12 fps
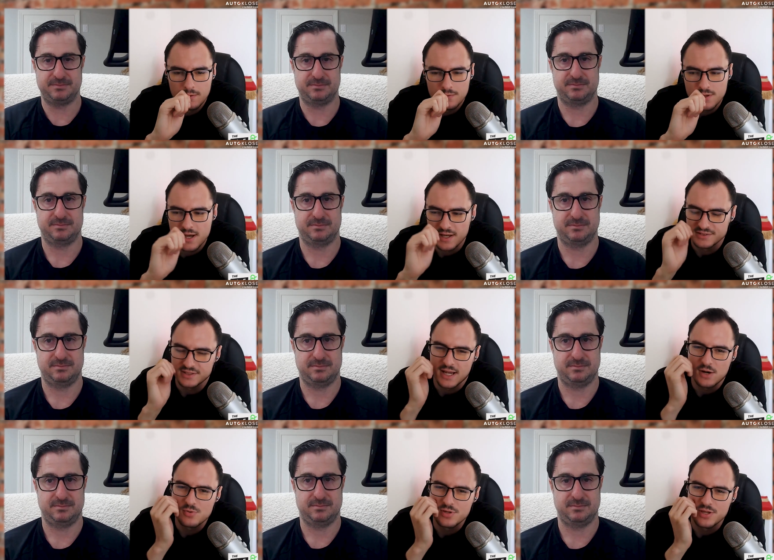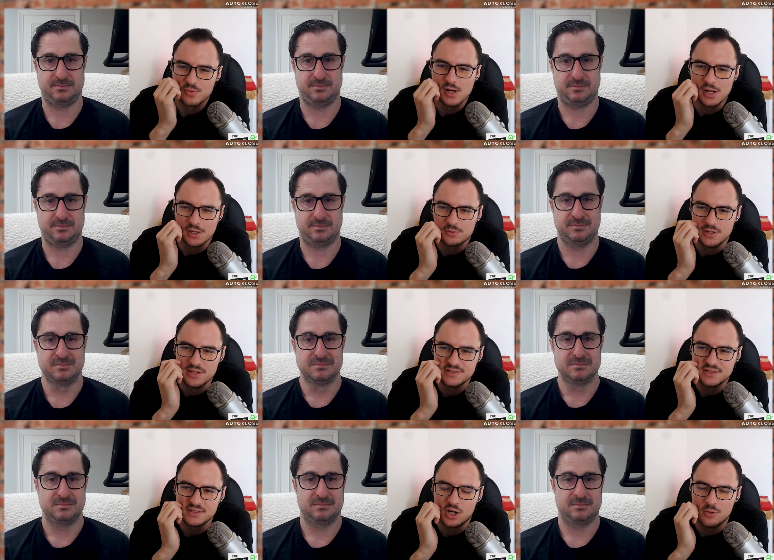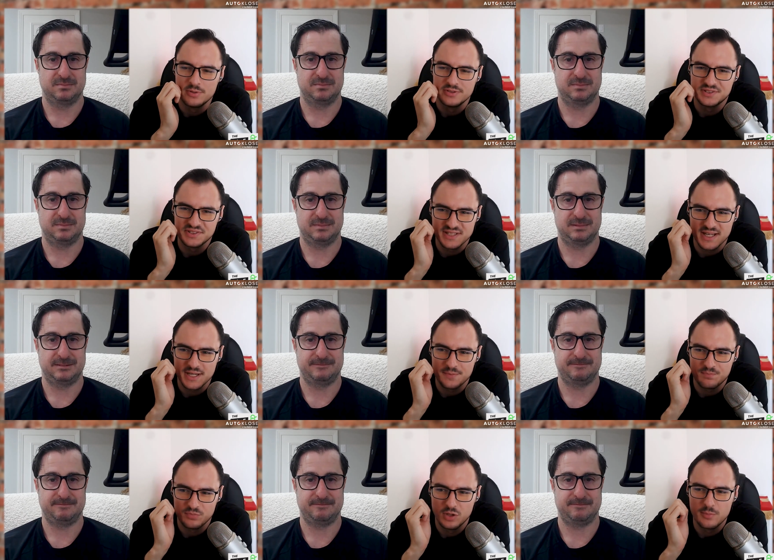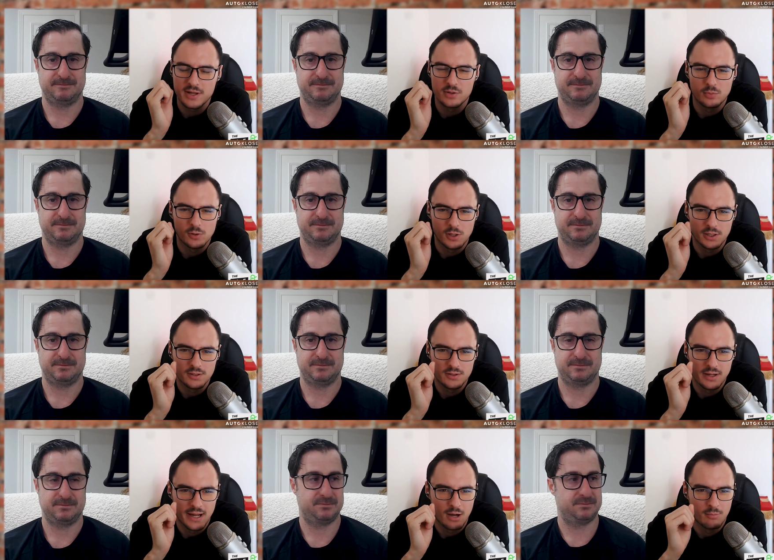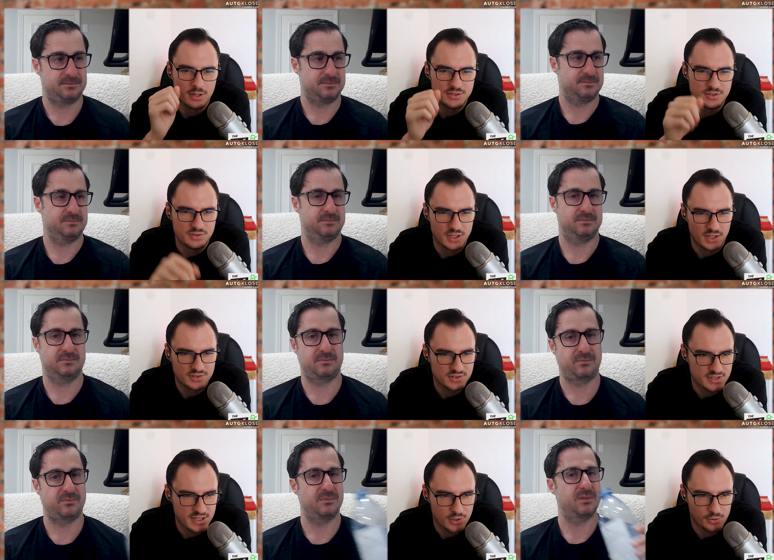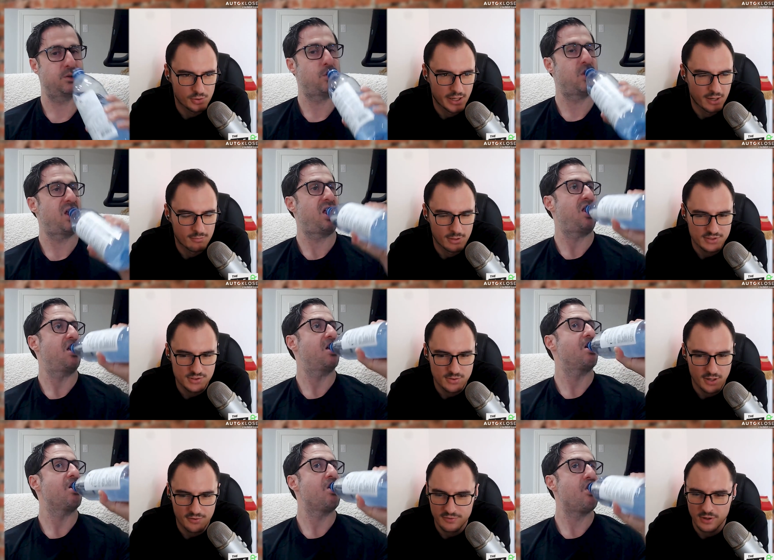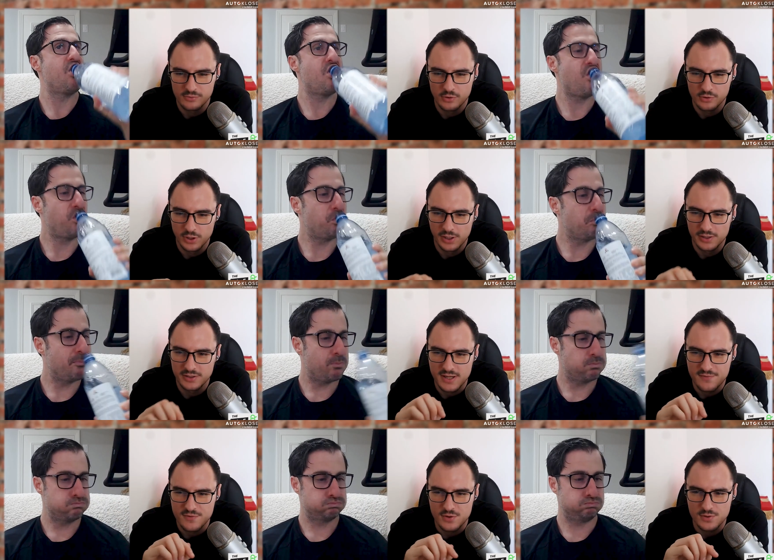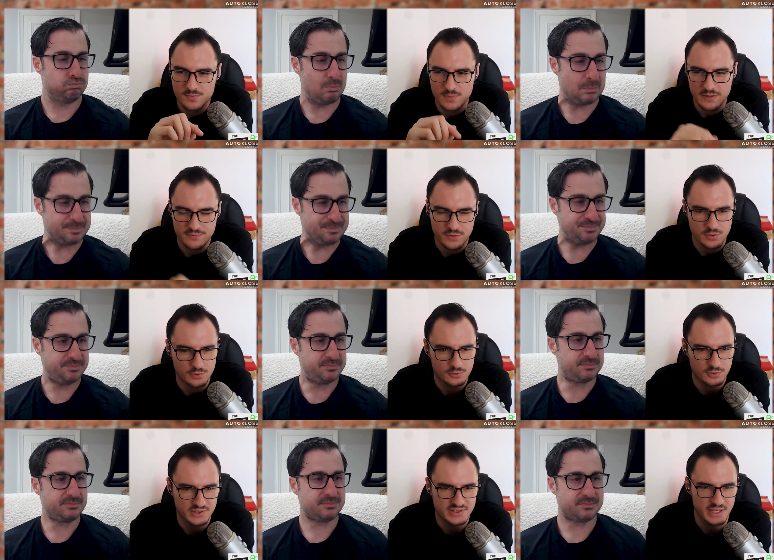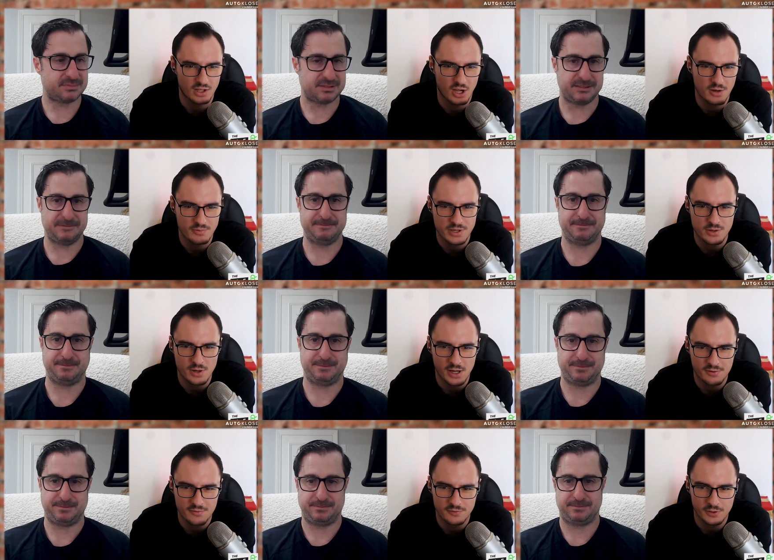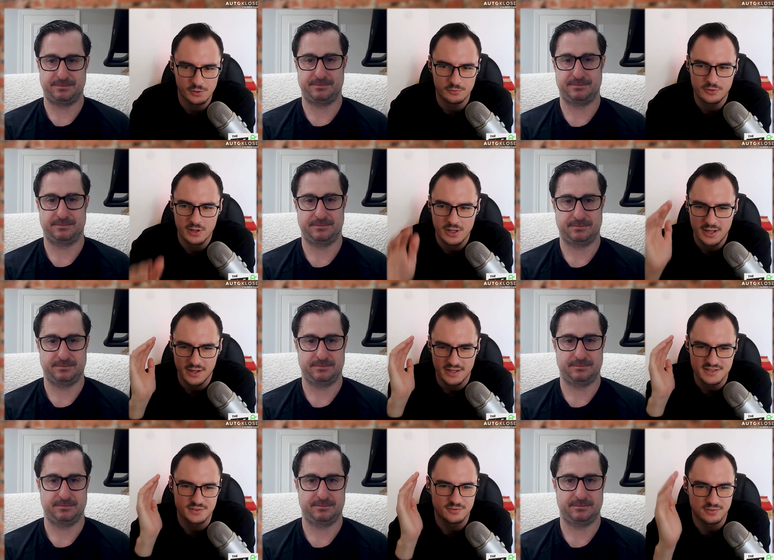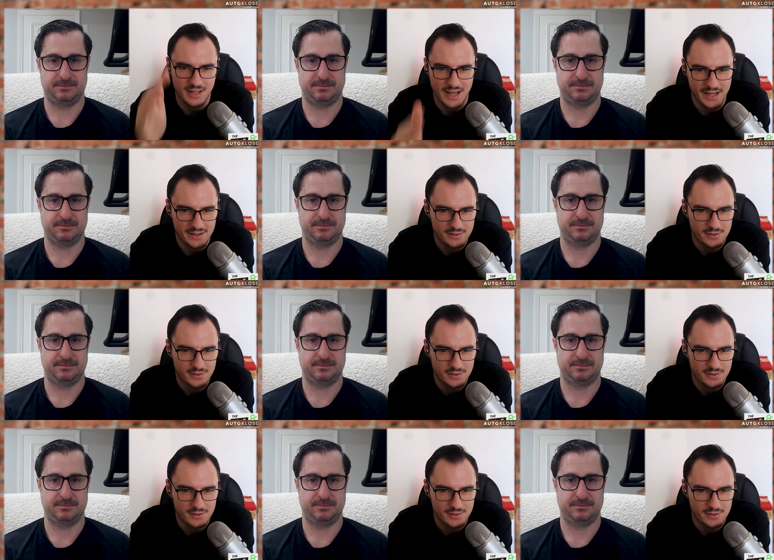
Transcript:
Speaker 1: Yeah. So how would it work? Is it common to say no matter what, how much you touch a deal or how much you are involved or not, if you if you cross that line where you are involved, it's a flat.